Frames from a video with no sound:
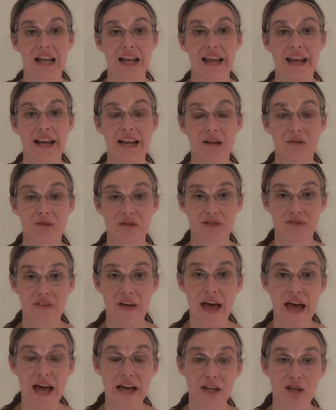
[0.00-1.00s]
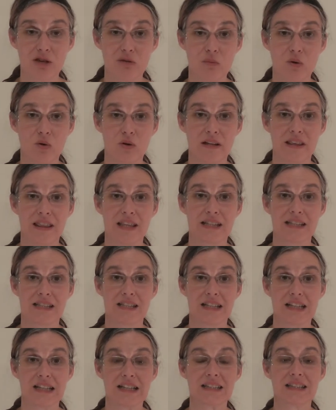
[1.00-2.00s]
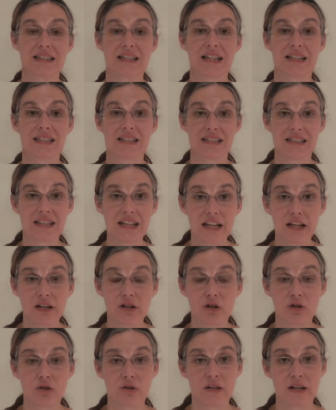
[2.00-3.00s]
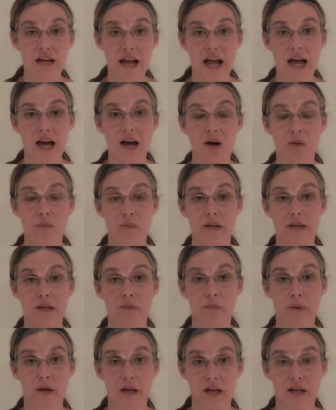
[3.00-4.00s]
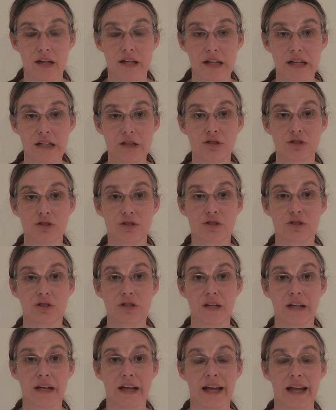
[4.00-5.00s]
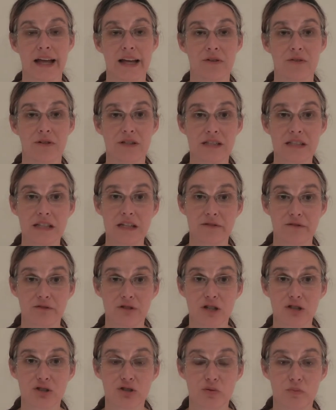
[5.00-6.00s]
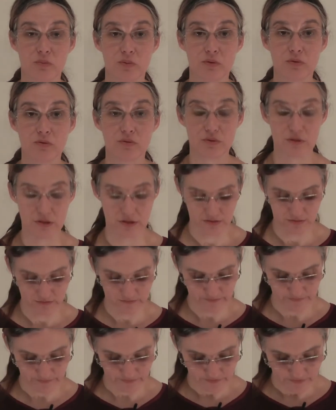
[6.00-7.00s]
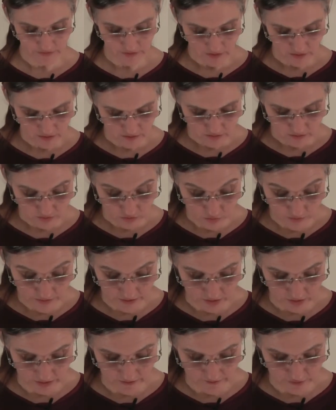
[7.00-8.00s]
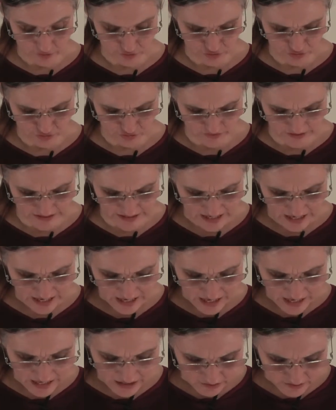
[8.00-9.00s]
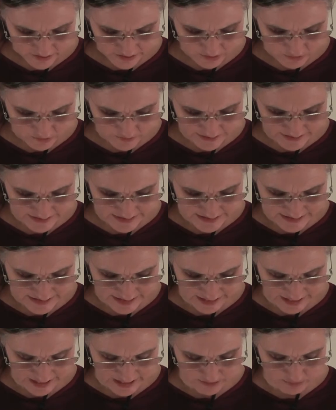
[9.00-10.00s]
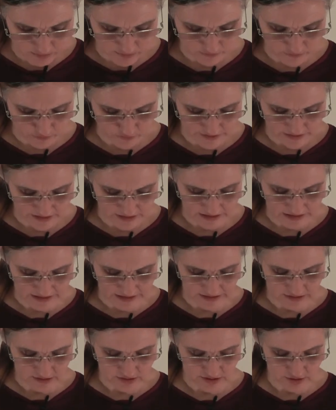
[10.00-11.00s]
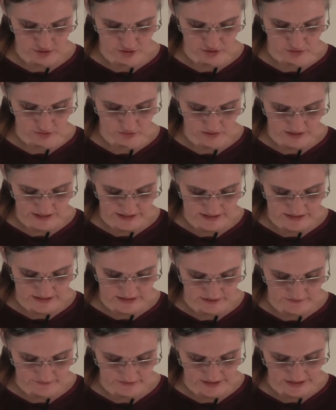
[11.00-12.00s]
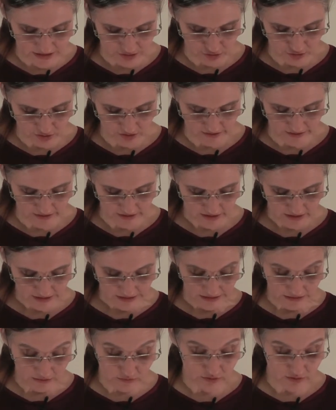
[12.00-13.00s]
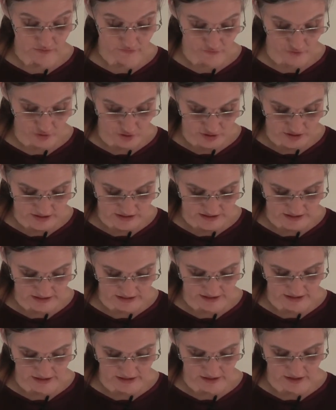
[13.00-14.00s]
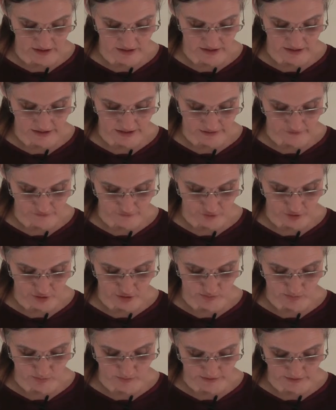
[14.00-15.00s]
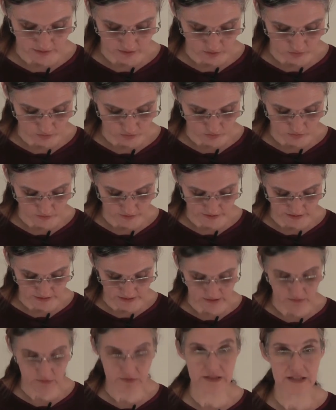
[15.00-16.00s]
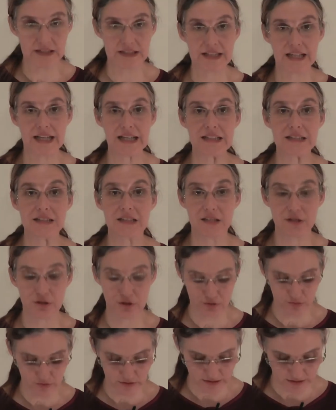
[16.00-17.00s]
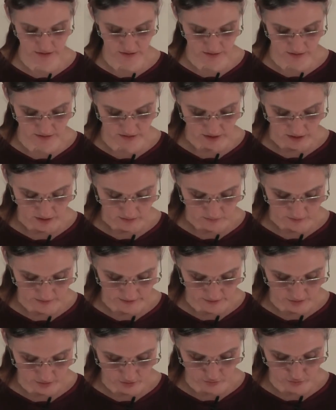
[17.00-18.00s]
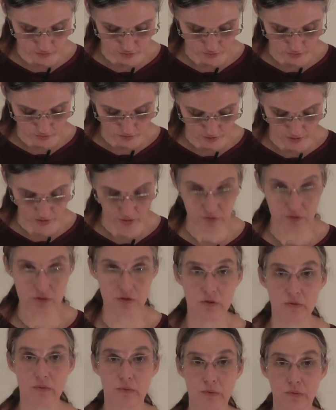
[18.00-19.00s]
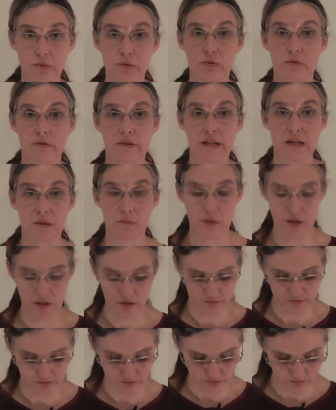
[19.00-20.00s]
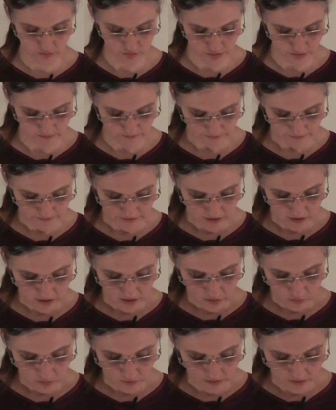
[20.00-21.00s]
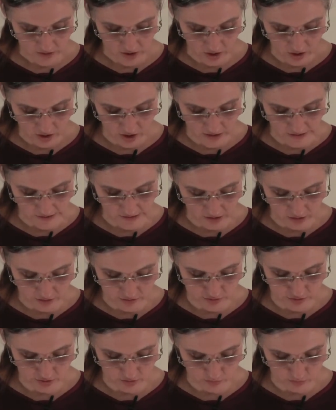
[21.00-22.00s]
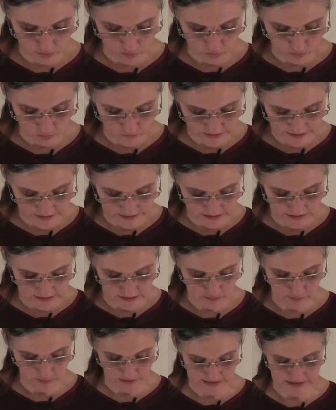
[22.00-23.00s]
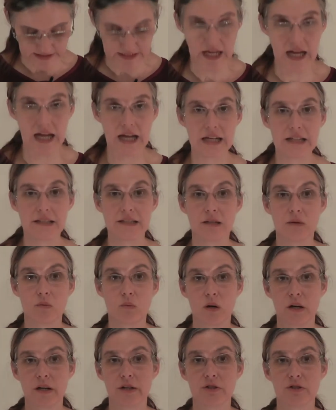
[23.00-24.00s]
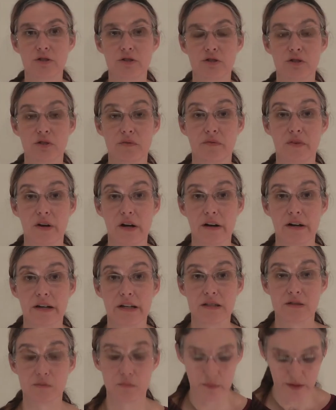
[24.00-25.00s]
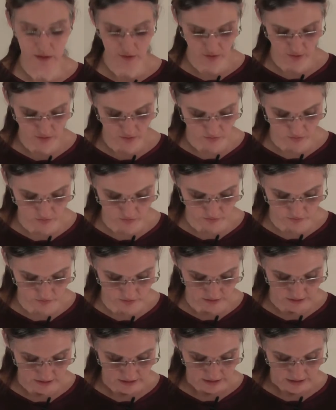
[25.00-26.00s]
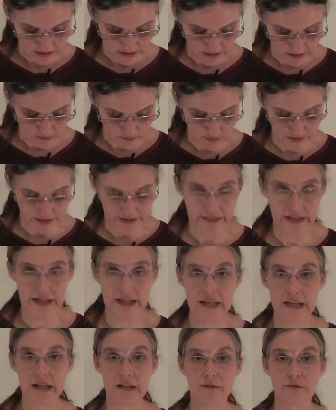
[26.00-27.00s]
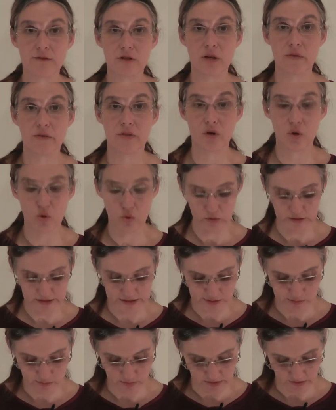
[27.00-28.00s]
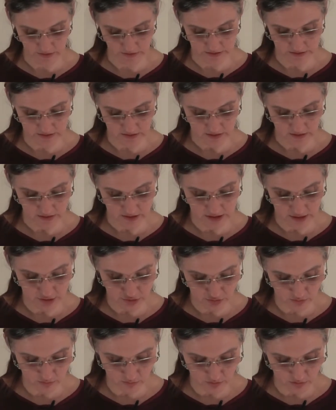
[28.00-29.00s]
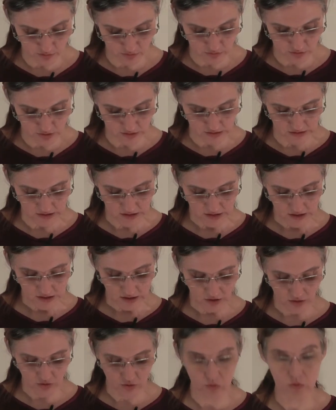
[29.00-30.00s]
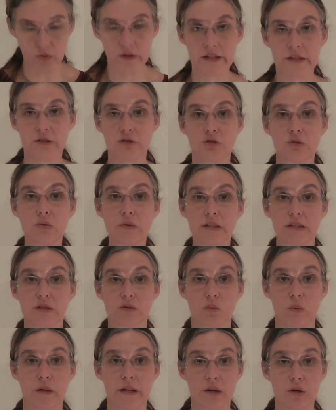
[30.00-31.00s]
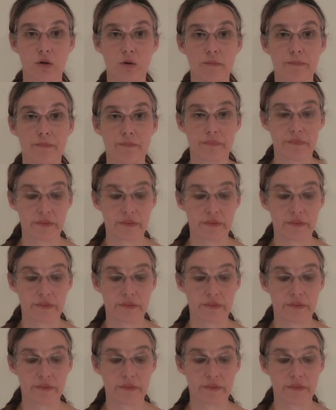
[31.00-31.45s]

and it was valuable in the sense that sin could now be punished and receive retribution. Going on in verse 3, how can we escape if we neglect such a great salvation? It was first declared at first by the Lord, and it was attested to us by those who heard, so through the apostles. While God also bore witness by signs and wonders and various miracles and by the gift of the Holy Spirit, distribution according to his will.